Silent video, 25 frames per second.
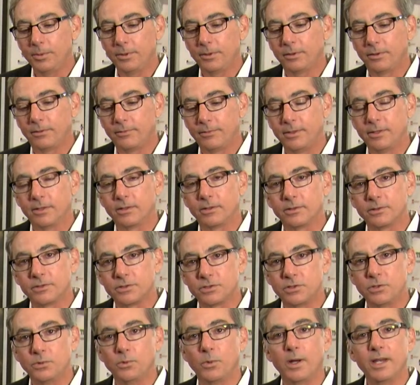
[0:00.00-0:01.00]
build our
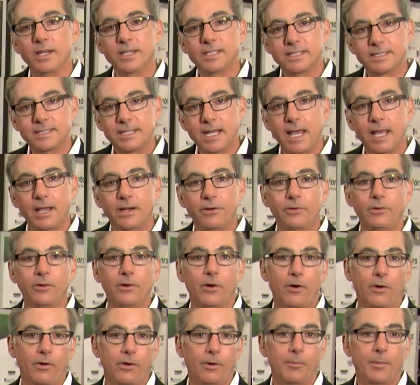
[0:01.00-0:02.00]
vehicles two ways,
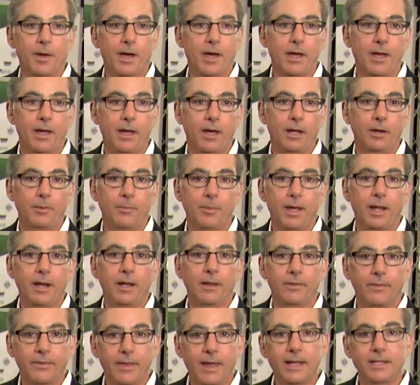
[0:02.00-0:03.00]
standard or
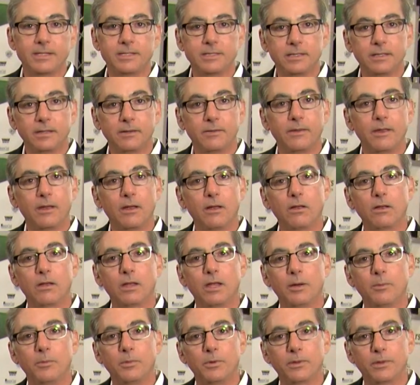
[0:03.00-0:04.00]
automatic. That's it. They all
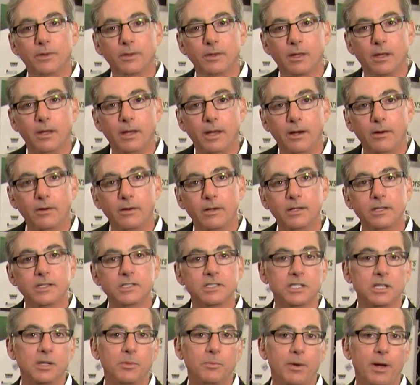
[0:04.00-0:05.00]
come with air
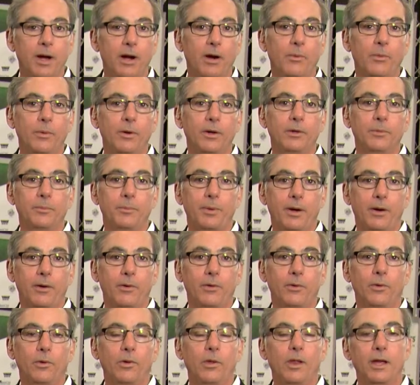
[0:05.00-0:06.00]
conditioning, power window,
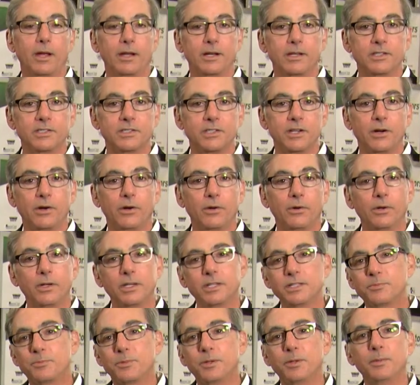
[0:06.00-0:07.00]
power door lock, and a stereo,
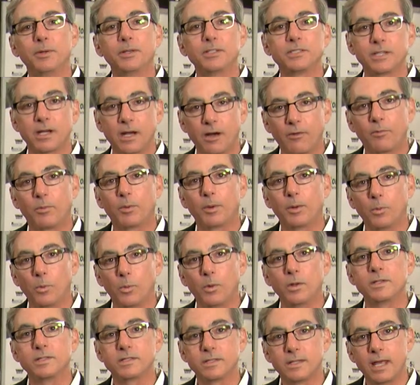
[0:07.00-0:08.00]
because pretty much everybody
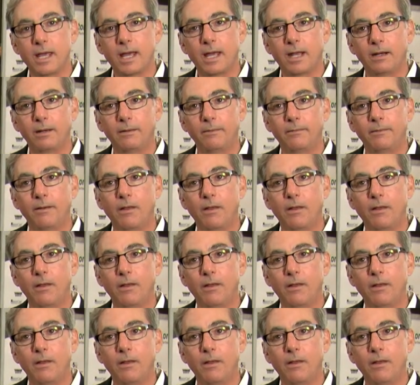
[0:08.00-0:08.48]
wants that.